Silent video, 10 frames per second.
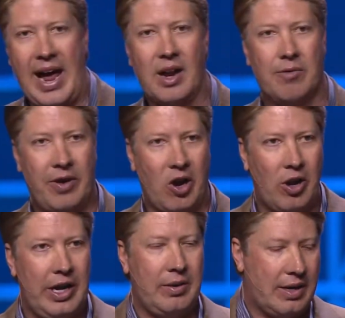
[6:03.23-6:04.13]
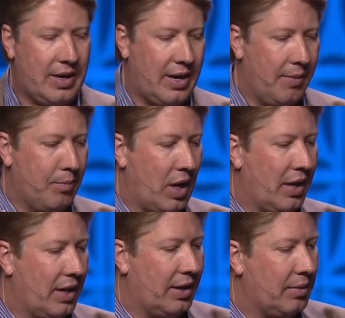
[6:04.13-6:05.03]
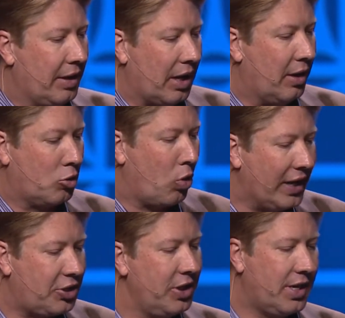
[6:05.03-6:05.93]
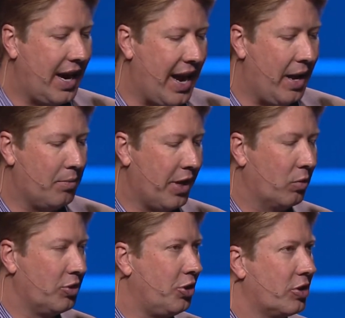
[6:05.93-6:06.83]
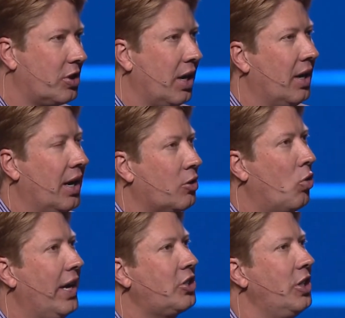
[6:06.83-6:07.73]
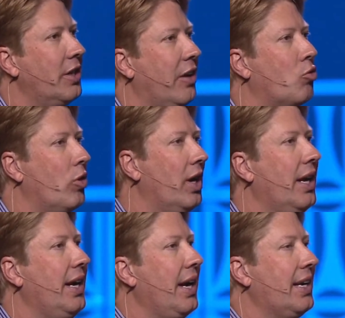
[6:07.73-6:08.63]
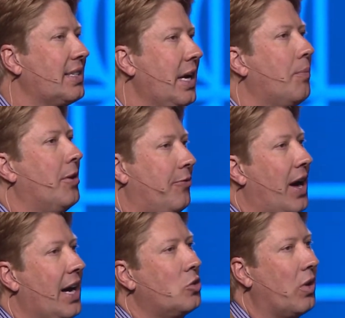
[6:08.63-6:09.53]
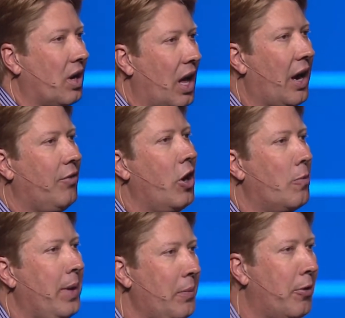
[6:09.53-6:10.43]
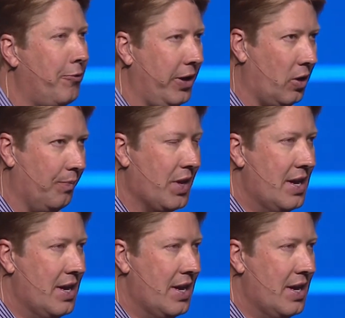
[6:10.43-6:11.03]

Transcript: And a very um, uh, a question came that was just a, a question that really exemplifies what a lot of young people feel.